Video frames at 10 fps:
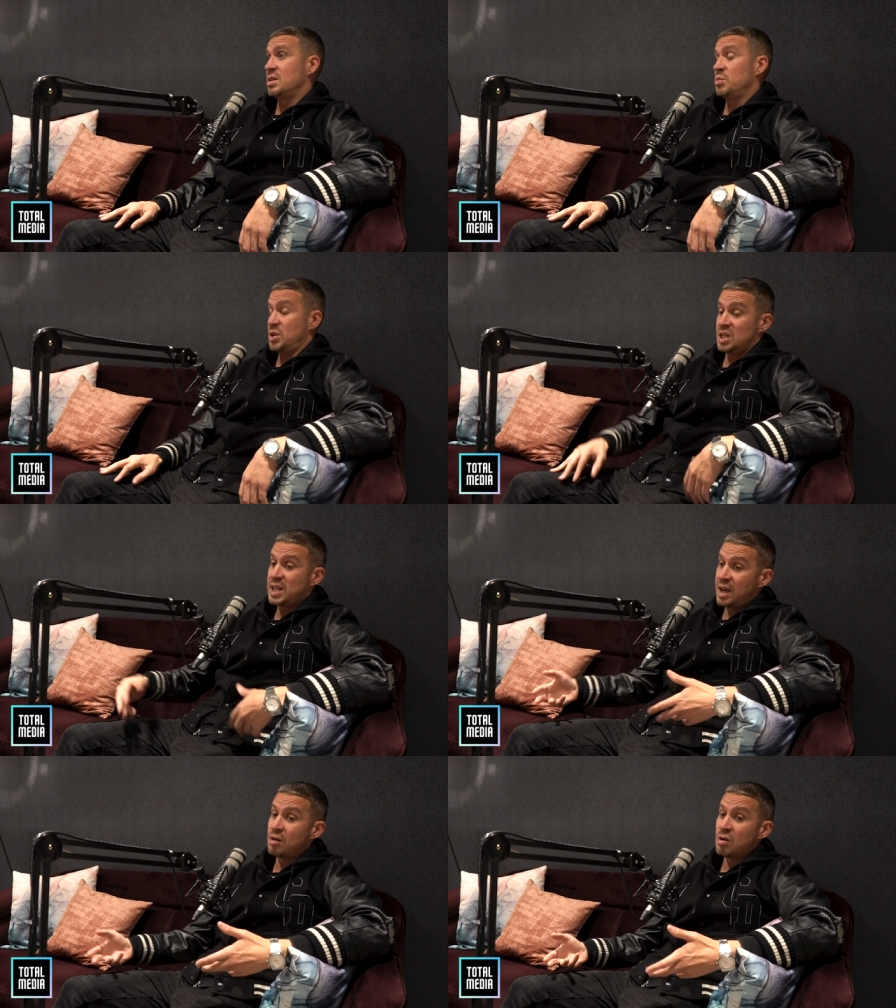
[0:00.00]
Which
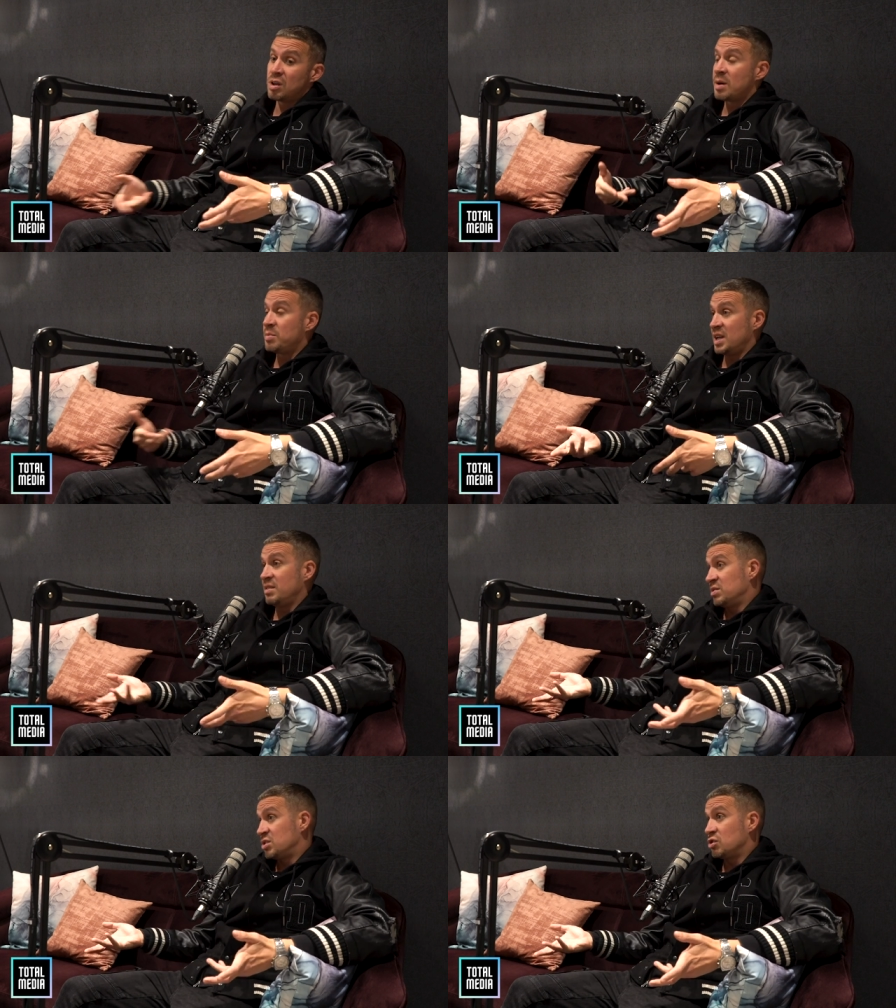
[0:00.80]
later on I
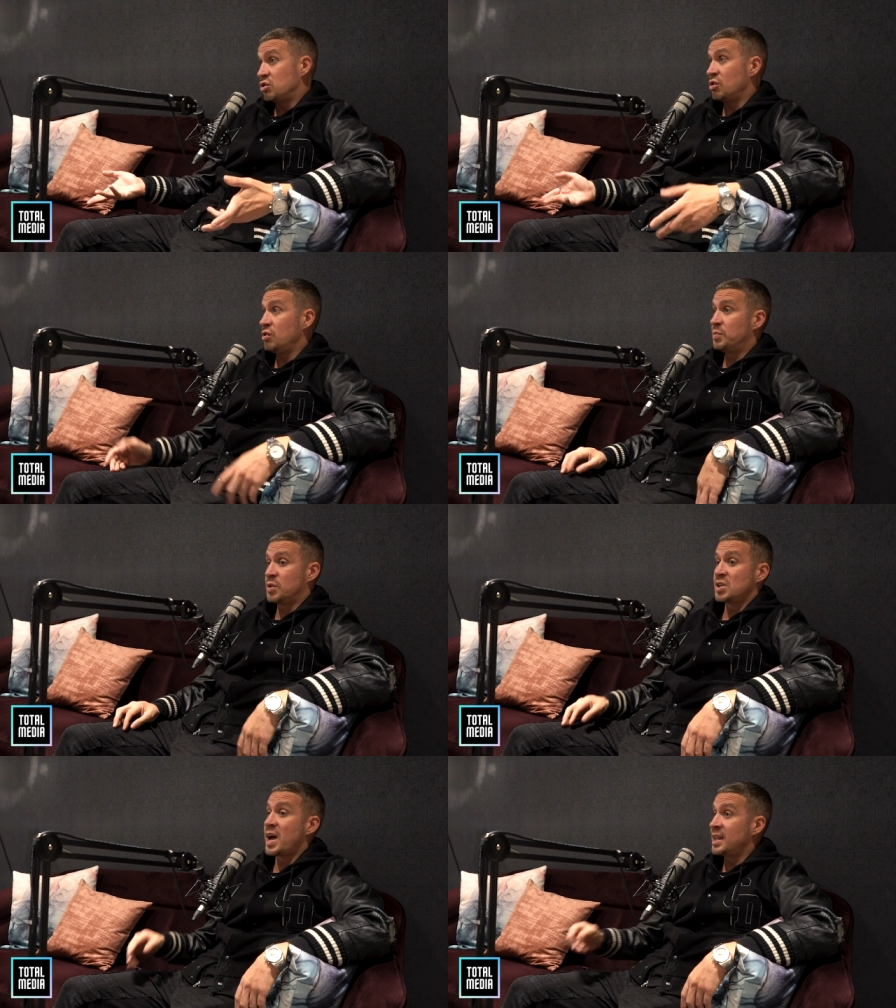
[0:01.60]
believe was the truth
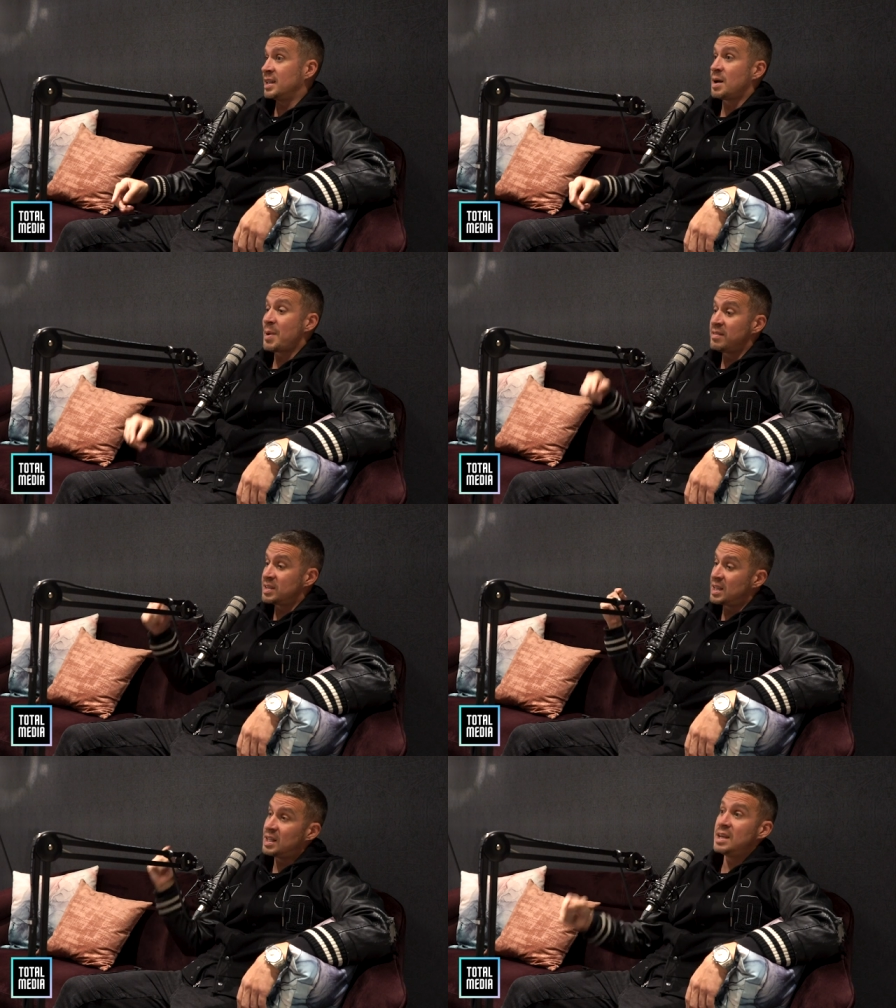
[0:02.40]
because I ended up having
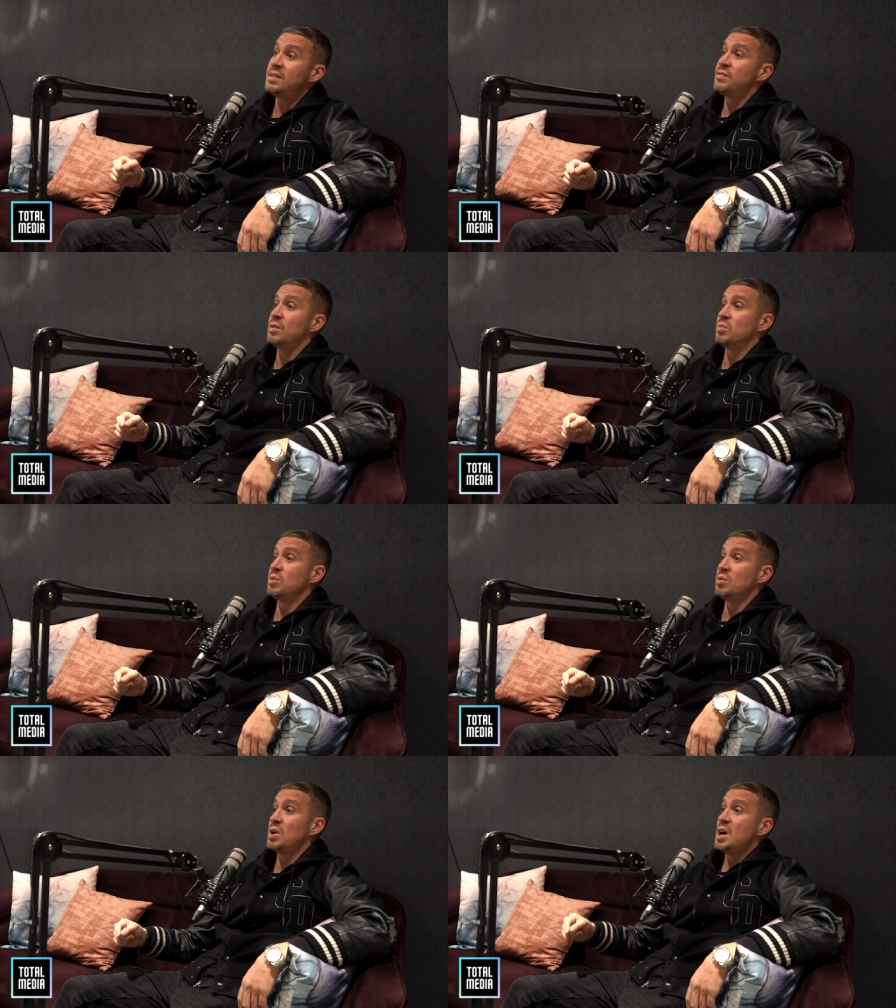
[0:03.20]
to leave
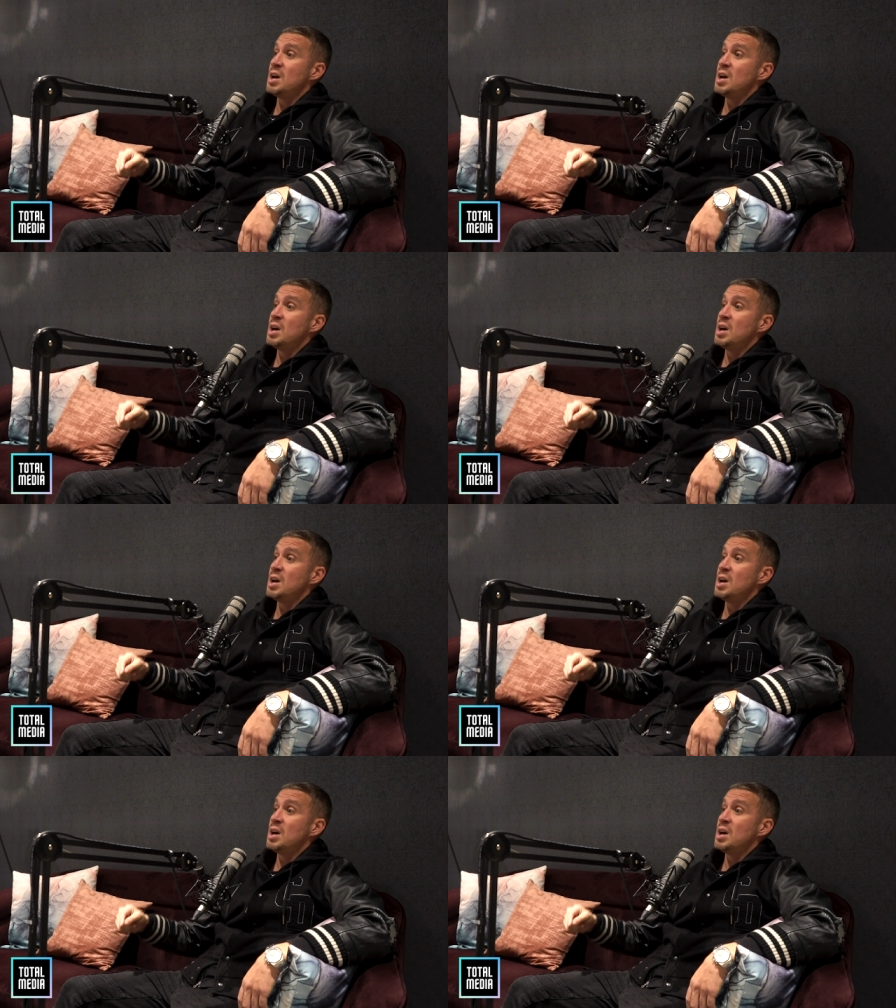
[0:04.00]
football